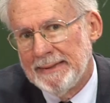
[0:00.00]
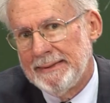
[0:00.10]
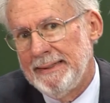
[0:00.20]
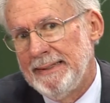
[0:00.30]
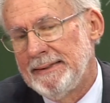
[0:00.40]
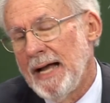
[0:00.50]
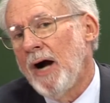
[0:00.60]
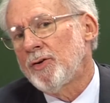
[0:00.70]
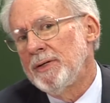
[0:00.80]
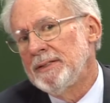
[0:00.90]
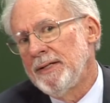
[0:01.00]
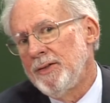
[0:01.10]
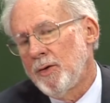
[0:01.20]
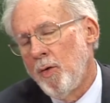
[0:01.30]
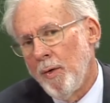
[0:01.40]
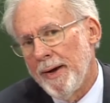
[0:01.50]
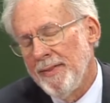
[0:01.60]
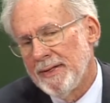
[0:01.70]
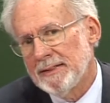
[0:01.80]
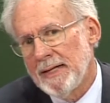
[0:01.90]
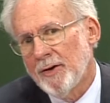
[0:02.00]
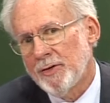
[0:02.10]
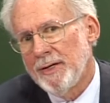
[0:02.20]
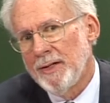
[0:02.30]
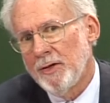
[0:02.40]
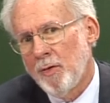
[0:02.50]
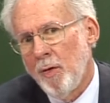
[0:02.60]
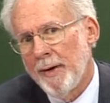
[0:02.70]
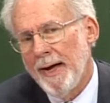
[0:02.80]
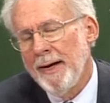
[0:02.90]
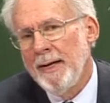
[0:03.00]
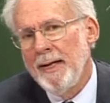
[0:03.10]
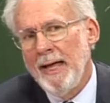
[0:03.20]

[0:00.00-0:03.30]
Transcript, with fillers: is these doctrines in the Quran, this doctrine in the Quran,